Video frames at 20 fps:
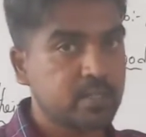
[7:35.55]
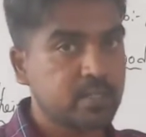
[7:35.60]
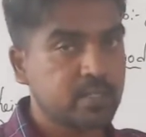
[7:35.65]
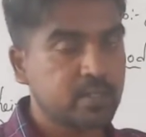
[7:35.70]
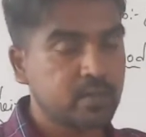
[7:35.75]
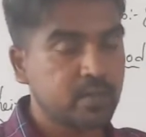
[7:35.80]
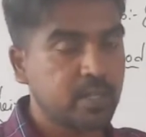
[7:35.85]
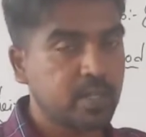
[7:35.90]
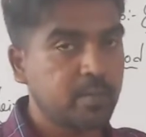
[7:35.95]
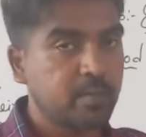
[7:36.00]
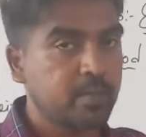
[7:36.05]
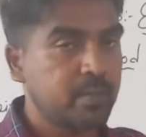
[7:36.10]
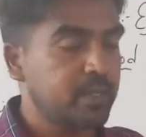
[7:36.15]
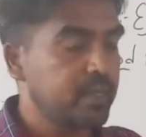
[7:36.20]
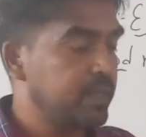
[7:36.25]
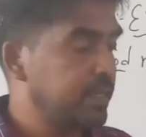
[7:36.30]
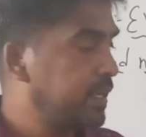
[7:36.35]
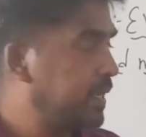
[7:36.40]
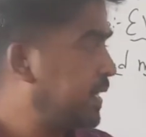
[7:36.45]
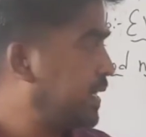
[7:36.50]
So
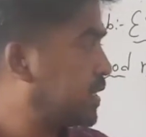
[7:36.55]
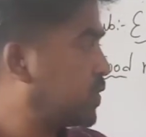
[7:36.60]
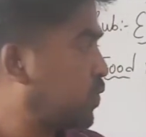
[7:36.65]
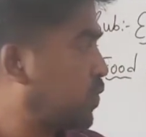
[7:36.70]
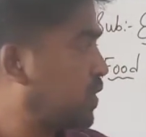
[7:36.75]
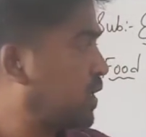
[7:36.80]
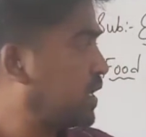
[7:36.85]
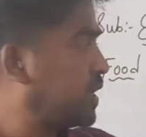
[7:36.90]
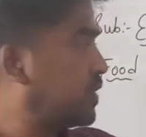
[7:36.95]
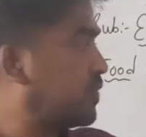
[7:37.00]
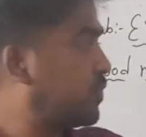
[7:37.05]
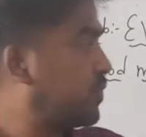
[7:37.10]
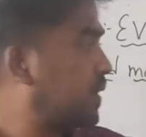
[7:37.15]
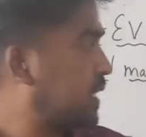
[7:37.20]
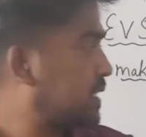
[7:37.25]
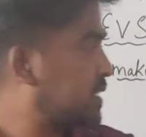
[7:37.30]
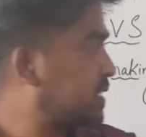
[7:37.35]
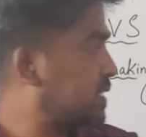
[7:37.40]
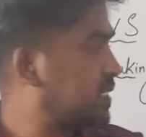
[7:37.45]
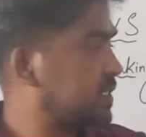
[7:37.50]
they eat only
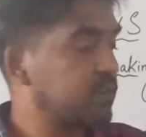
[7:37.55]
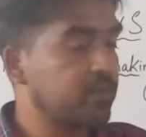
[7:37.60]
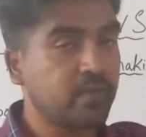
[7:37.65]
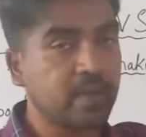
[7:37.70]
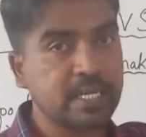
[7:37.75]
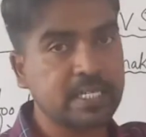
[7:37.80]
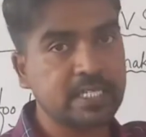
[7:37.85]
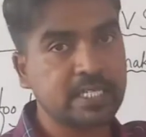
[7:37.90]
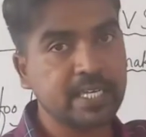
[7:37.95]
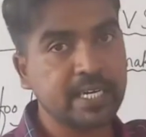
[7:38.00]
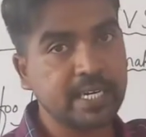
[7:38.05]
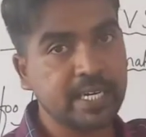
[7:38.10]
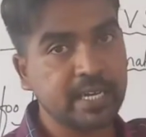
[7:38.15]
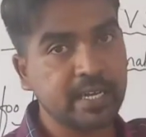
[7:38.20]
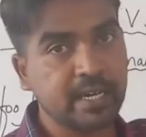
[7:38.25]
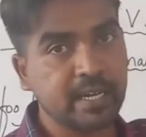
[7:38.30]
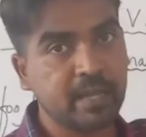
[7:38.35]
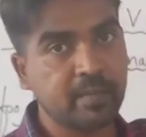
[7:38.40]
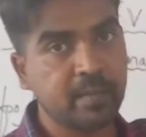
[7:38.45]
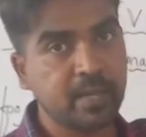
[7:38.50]
flesh eating
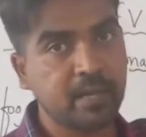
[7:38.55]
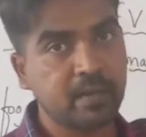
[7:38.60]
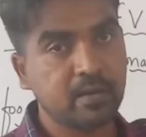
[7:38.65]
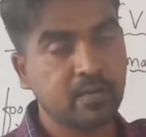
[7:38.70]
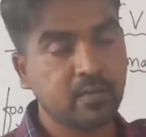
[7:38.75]
animal.